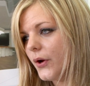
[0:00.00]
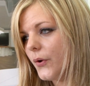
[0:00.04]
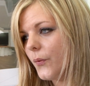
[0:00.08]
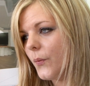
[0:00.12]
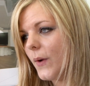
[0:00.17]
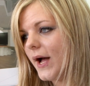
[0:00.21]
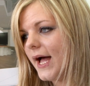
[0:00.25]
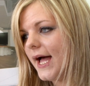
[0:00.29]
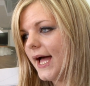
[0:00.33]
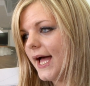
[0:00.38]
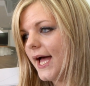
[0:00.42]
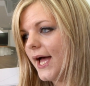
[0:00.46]

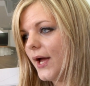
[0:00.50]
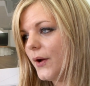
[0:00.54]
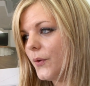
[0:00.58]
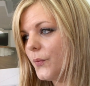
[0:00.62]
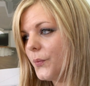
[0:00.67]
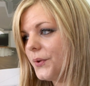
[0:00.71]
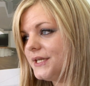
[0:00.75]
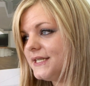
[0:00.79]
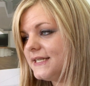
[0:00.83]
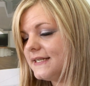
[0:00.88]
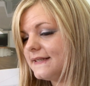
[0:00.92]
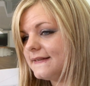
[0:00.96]
where
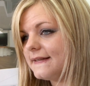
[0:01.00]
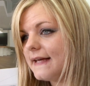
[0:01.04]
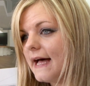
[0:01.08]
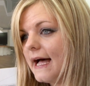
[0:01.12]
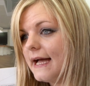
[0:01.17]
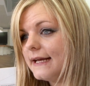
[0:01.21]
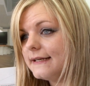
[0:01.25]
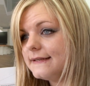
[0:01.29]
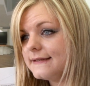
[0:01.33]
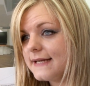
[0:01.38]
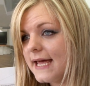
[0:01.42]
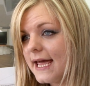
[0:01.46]
we
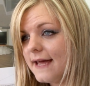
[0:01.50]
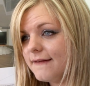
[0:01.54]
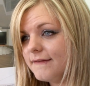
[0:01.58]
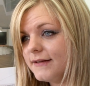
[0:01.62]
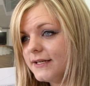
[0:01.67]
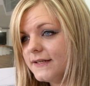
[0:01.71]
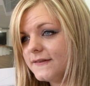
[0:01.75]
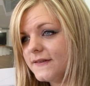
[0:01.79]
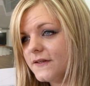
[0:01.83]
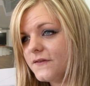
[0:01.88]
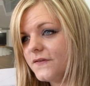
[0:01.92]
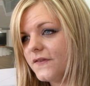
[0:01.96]
designed
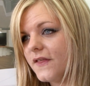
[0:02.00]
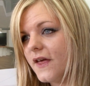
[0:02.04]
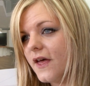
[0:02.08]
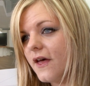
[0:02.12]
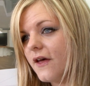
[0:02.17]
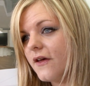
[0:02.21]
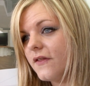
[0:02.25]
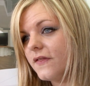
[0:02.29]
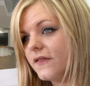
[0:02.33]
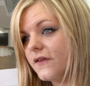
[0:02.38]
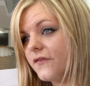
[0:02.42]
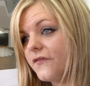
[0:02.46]
areas of
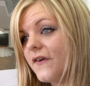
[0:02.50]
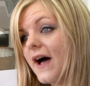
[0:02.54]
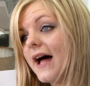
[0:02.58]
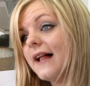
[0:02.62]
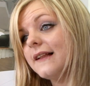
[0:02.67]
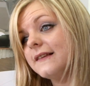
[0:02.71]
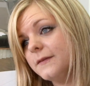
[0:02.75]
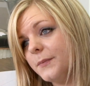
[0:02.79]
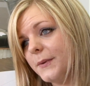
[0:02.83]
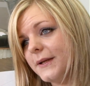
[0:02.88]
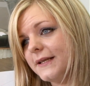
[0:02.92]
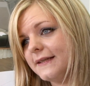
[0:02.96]
the
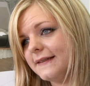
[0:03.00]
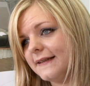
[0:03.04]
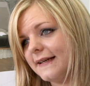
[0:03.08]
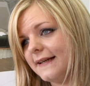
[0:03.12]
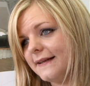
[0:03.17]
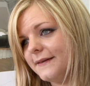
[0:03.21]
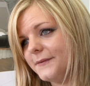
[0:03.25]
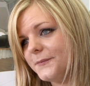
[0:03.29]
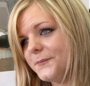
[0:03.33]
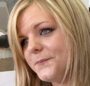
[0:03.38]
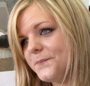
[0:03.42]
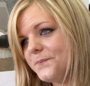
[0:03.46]
Fylde
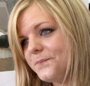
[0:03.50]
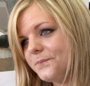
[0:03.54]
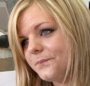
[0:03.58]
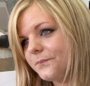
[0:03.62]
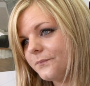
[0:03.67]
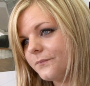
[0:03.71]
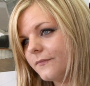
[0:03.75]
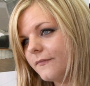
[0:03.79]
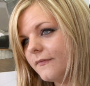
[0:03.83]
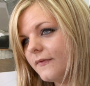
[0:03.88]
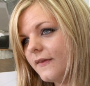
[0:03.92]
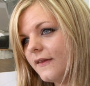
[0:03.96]
building,
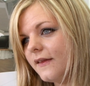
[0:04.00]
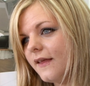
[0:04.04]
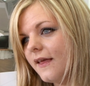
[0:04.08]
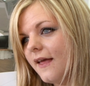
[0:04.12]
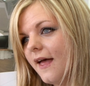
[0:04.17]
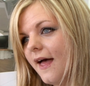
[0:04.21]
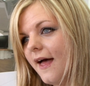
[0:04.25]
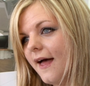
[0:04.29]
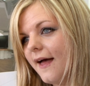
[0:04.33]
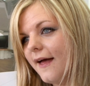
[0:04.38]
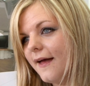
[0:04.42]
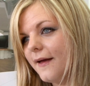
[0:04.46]

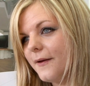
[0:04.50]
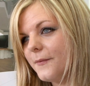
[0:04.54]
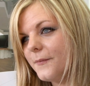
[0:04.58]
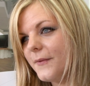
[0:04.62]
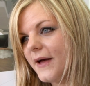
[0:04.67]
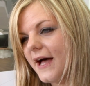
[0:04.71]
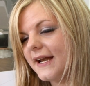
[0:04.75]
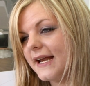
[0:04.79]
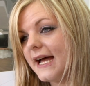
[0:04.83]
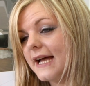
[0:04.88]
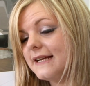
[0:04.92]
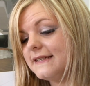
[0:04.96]

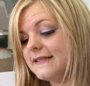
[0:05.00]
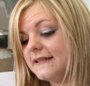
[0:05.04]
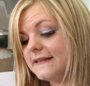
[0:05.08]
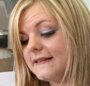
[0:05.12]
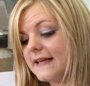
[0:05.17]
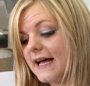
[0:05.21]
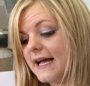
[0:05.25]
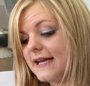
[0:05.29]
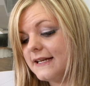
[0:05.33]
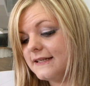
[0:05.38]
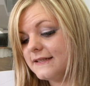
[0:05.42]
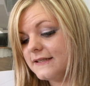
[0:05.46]
and I
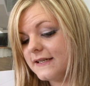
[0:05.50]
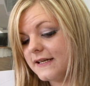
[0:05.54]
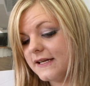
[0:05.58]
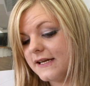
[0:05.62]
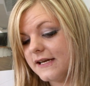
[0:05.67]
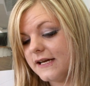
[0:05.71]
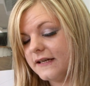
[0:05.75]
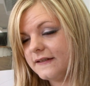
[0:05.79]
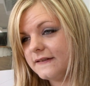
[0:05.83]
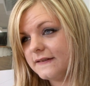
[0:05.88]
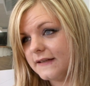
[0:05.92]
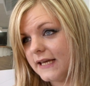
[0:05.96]
designed
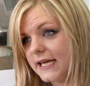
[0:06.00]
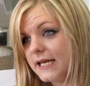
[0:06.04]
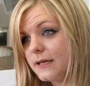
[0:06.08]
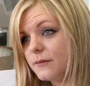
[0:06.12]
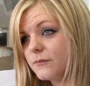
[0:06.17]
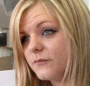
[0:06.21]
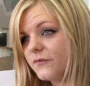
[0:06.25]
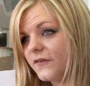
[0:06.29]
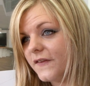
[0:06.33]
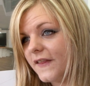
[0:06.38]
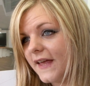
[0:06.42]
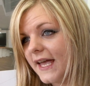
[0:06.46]
a
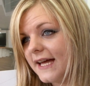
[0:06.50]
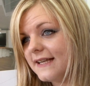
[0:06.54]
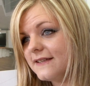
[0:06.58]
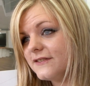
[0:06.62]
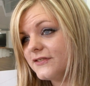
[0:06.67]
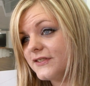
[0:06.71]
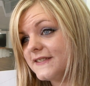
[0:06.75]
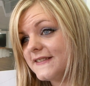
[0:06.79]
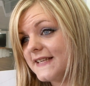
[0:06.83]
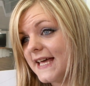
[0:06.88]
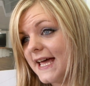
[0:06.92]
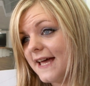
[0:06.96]
scheme for the
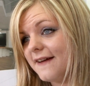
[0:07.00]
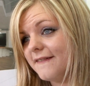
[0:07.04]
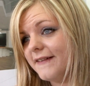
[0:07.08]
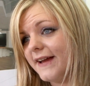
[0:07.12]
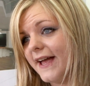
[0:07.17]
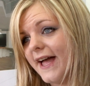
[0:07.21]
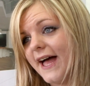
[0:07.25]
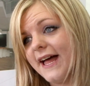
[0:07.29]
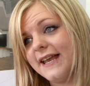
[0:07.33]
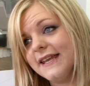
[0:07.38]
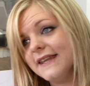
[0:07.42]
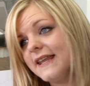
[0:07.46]
entrance
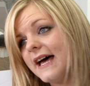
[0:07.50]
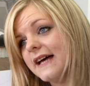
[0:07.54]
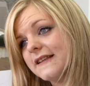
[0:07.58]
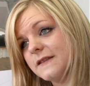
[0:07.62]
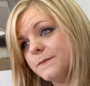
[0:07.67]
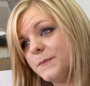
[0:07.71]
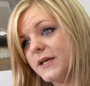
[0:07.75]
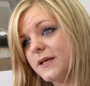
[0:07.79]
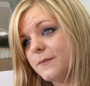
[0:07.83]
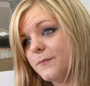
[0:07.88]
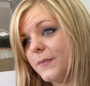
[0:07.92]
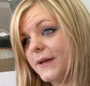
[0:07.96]
area, and
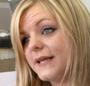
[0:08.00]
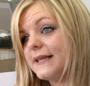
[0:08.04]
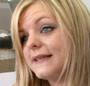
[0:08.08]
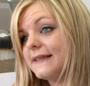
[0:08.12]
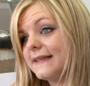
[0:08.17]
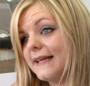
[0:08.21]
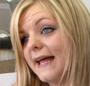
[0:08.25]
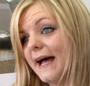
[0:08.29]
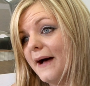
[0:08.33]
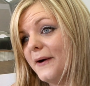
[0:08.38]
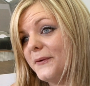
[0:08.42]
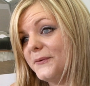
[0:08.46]
that's been
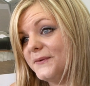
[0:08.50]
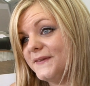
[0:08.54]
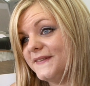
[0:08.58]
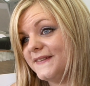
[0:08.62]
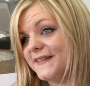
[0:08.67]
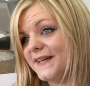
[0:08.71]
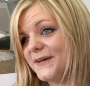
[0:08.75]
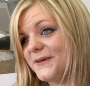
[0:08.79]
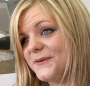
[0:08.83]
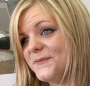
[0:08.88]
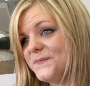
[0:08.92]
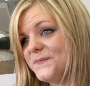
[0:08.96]
built now. So